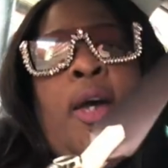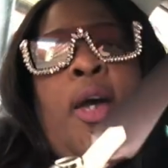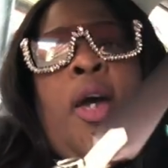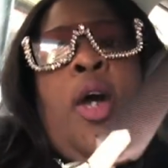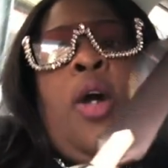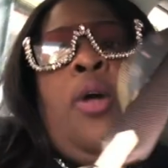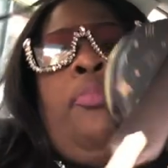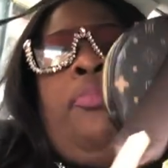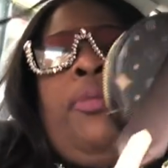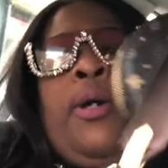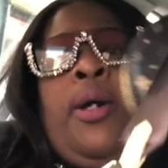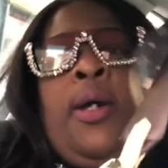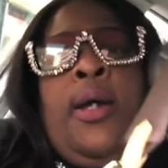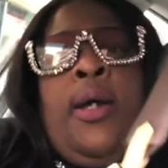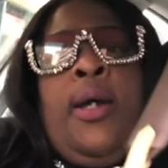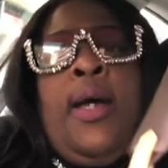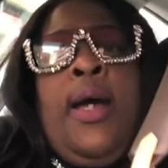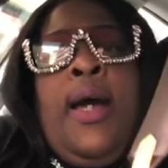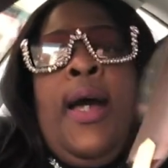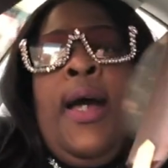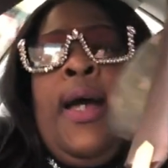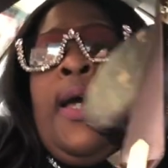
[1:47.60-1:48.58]
But
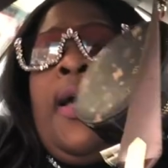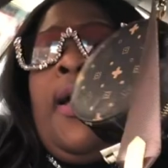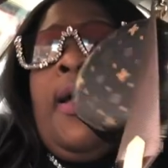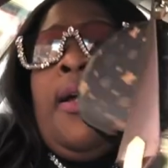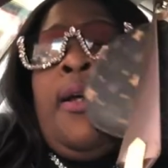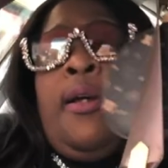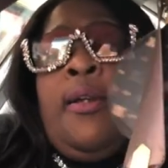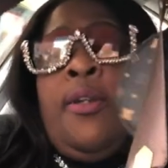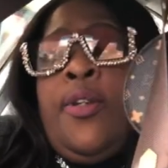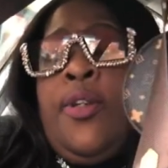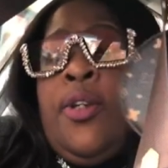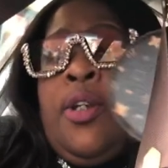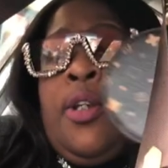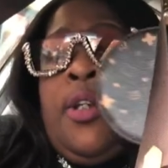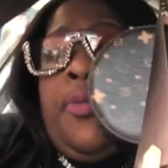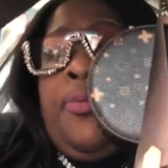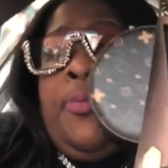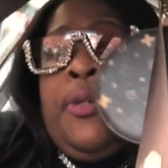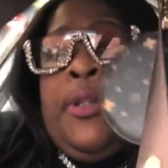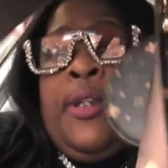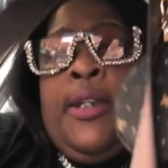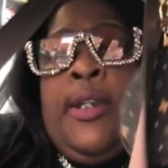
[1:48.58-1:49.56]
I just
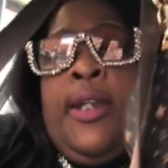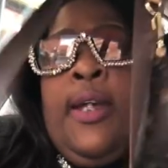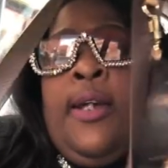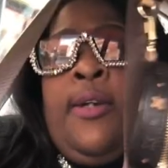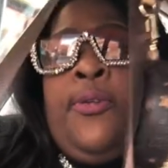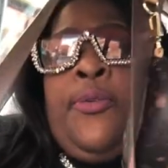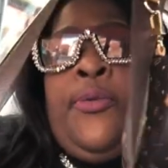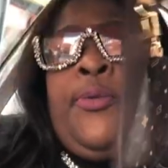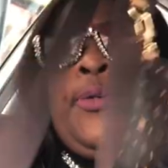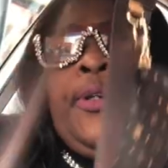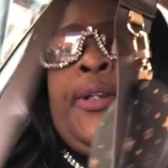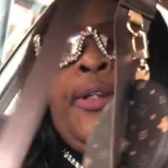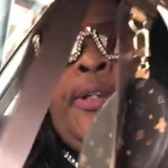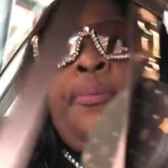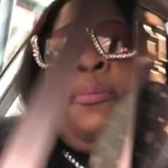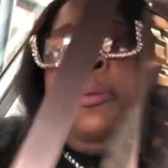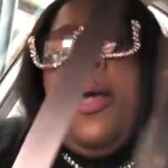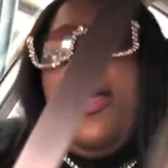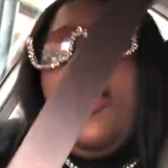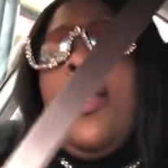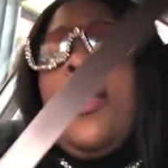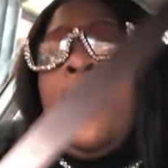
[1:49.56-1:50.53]
was not going to
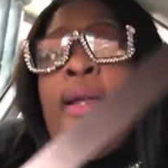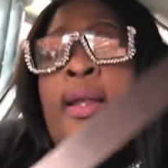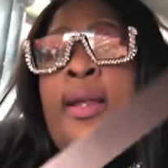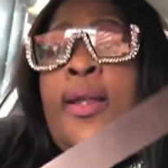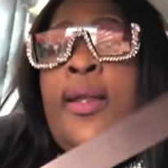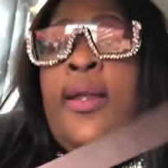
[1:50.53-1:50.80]
pay,